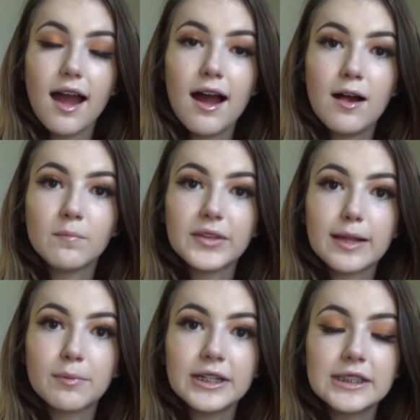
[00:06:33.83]
The
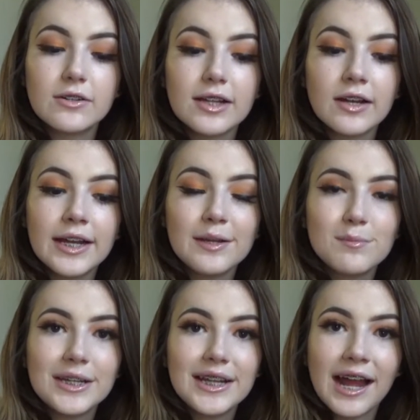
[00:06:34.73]
springtails are itty bitty